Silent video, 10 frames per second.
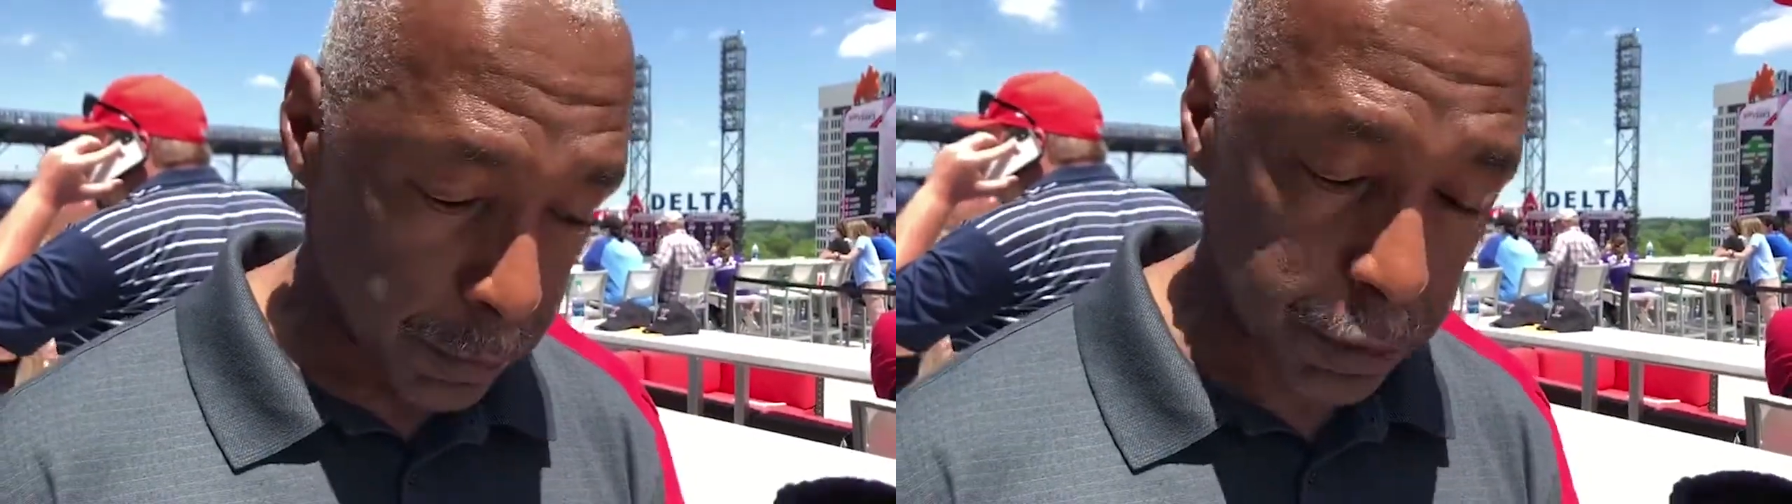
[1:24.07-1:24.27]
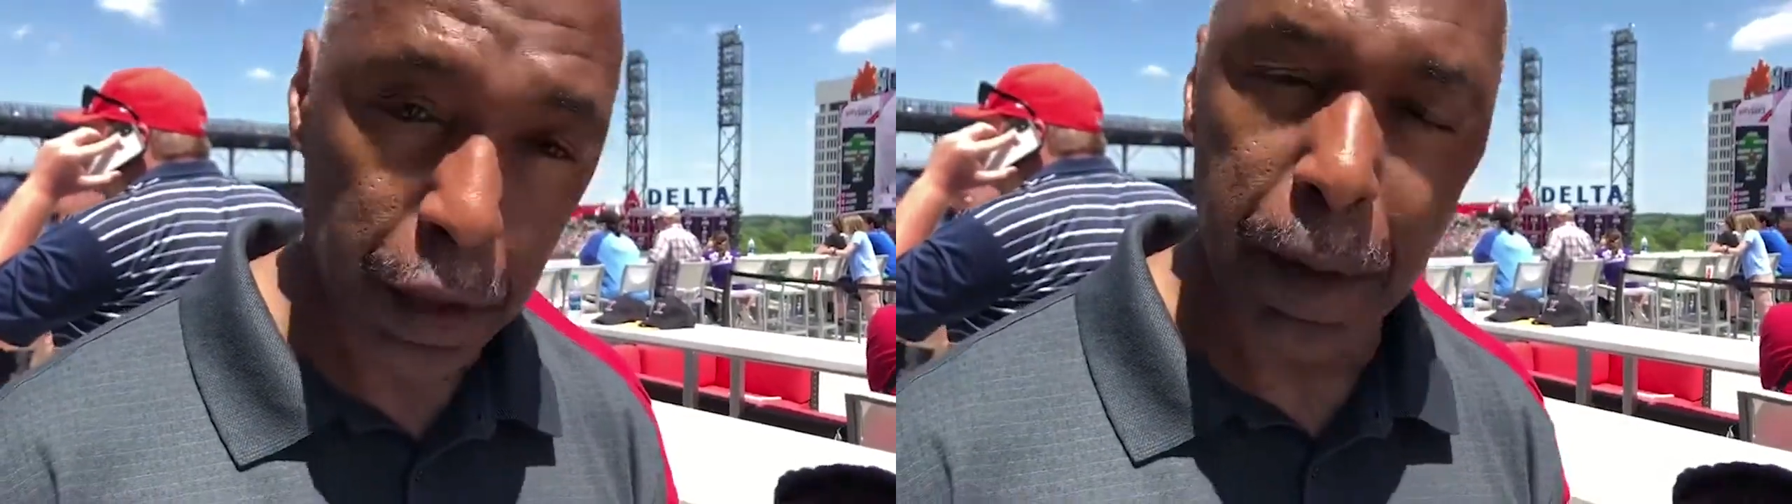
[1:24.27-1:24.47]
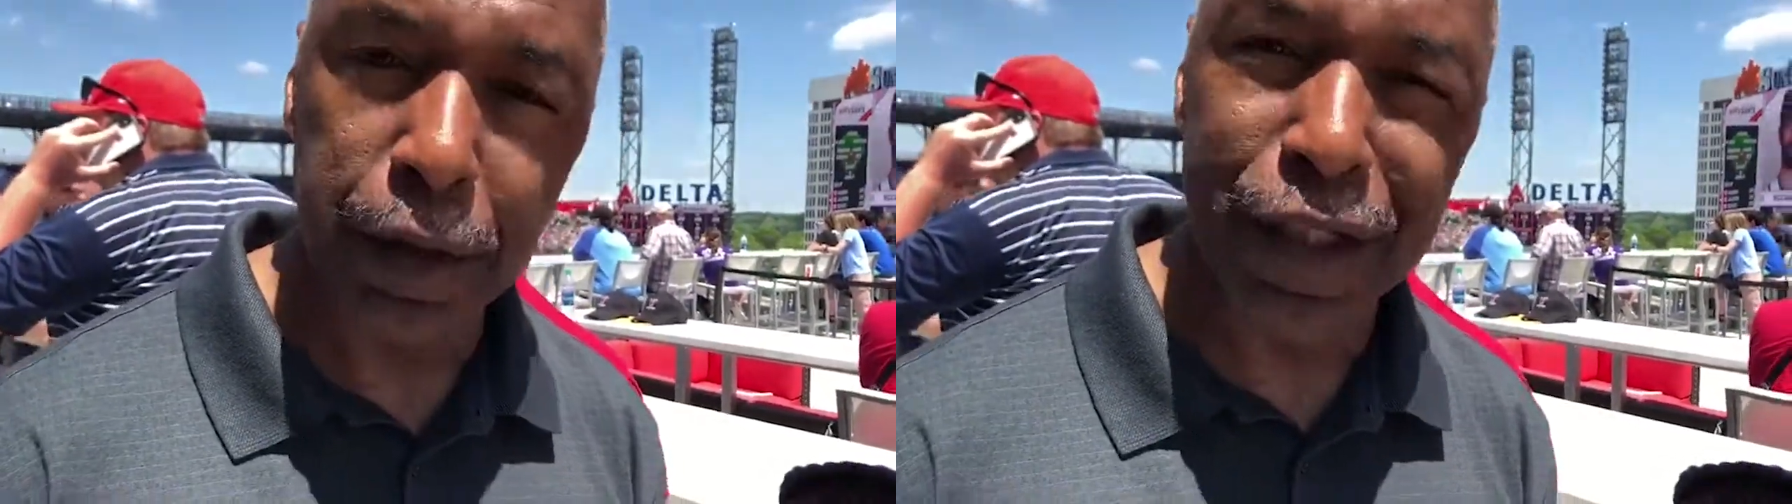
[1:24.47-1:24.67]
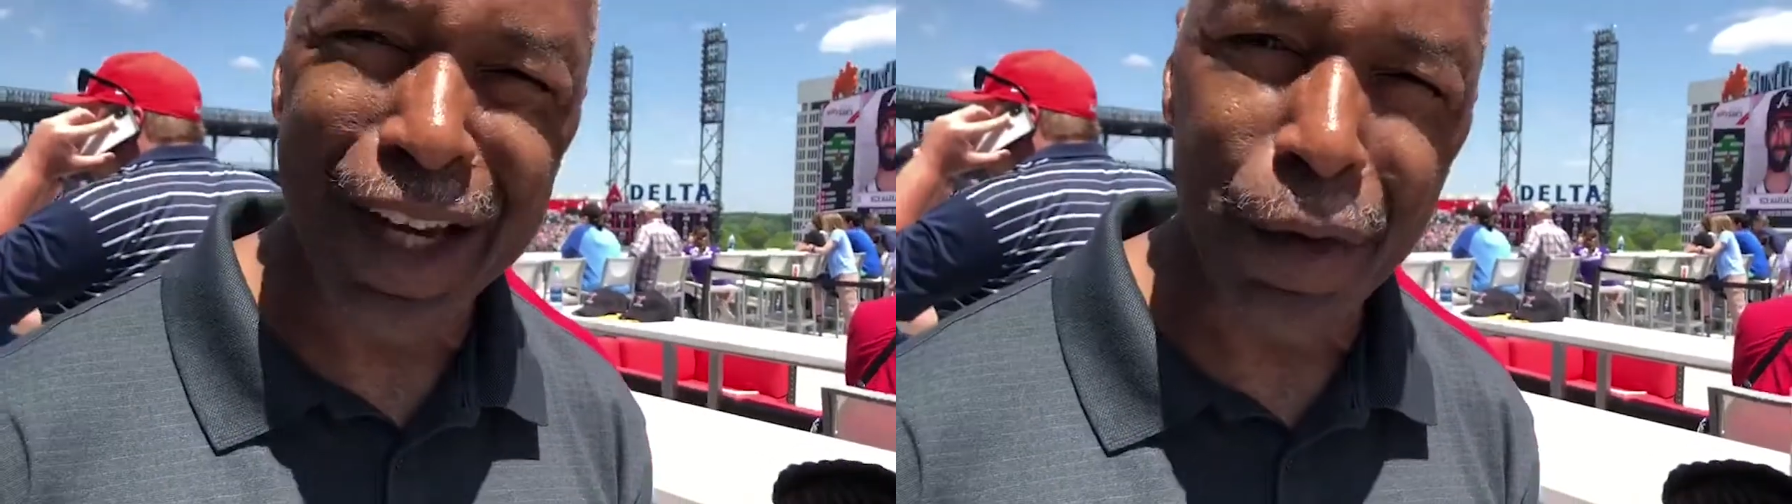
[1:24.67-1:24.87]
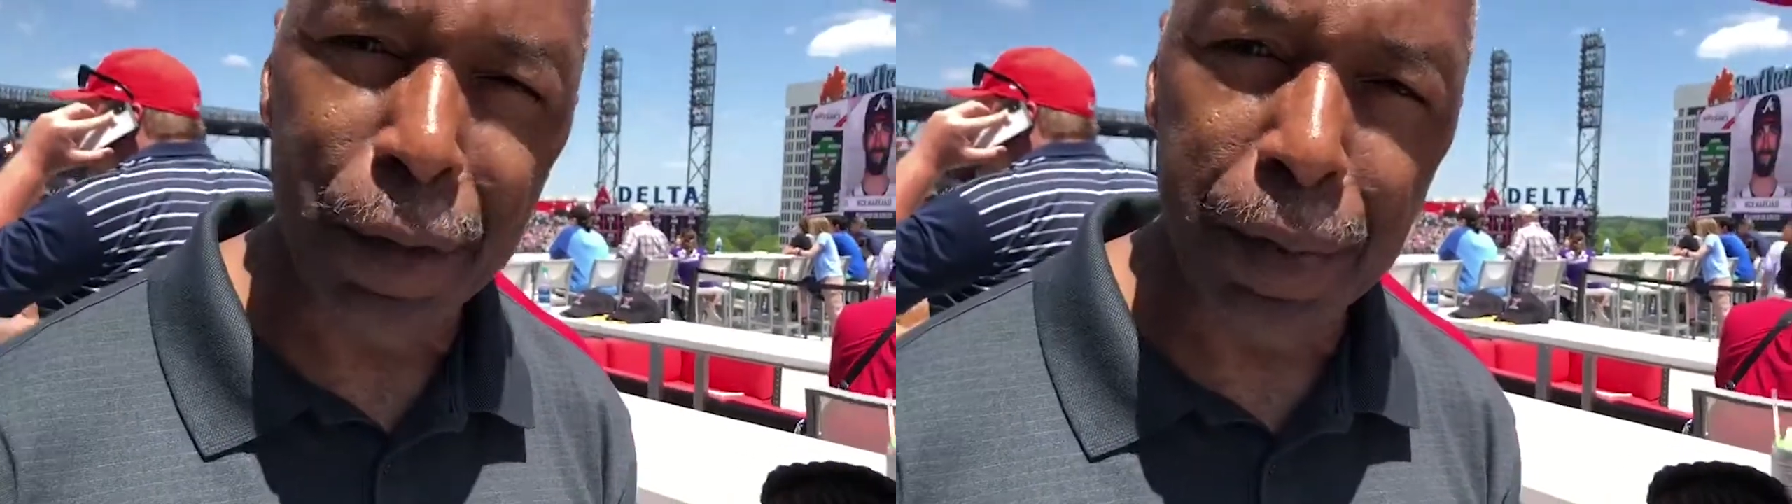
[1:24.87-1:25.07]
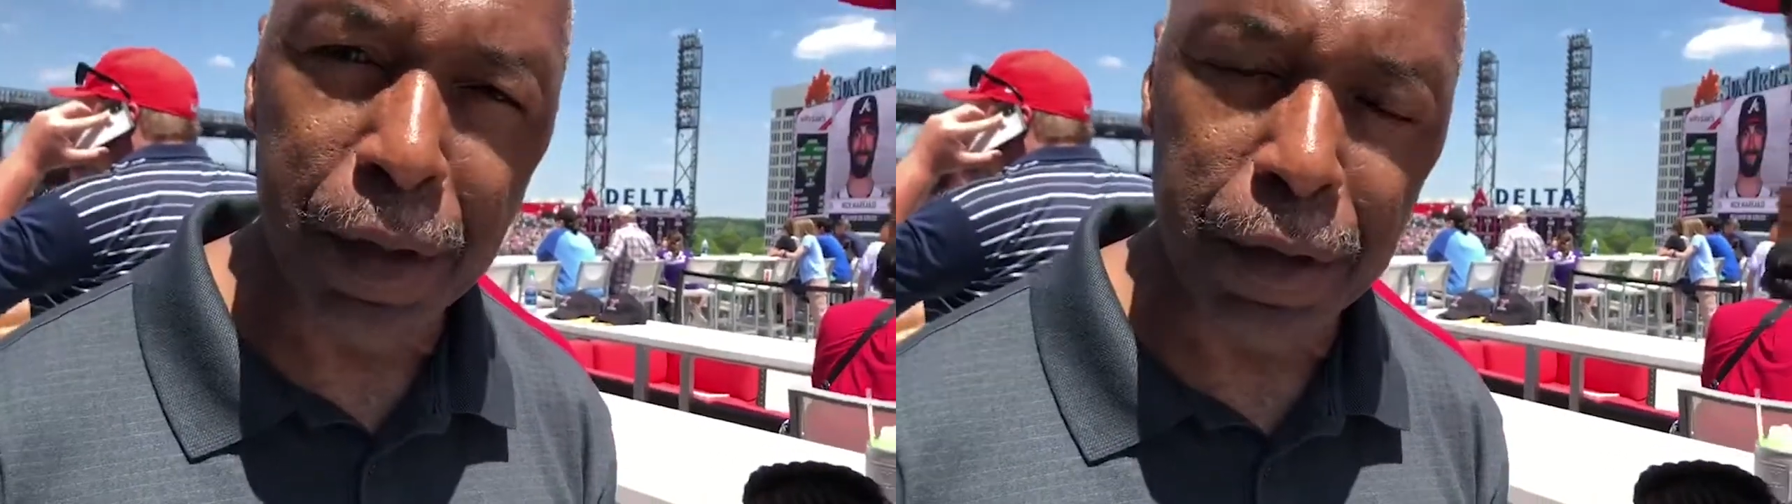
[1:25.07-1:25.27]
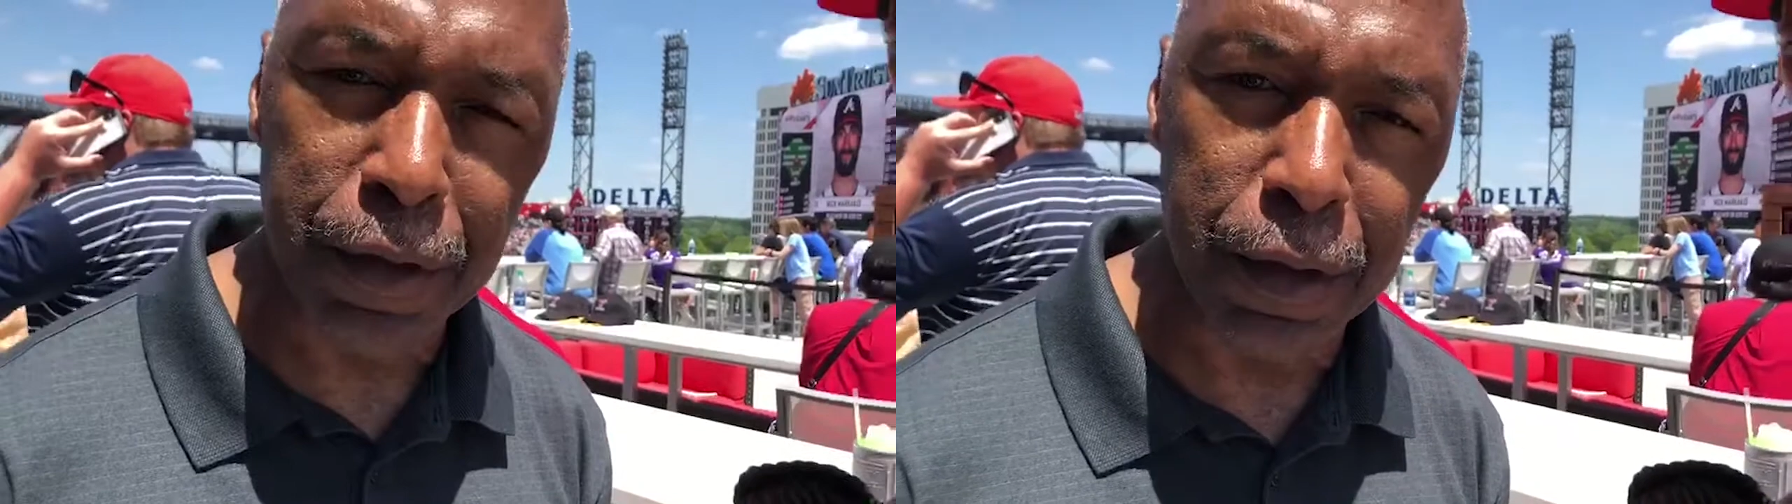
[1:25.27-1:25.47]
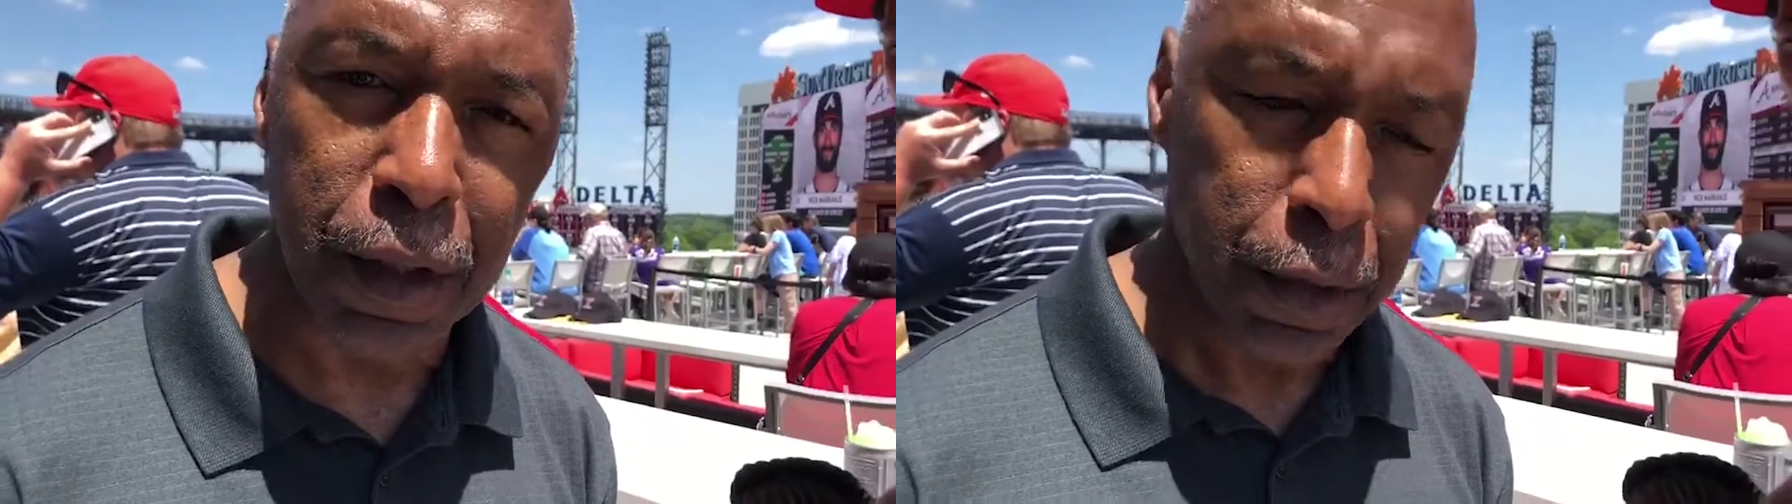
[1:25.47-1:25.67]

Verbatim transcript: you're talking about Terry Pendleton.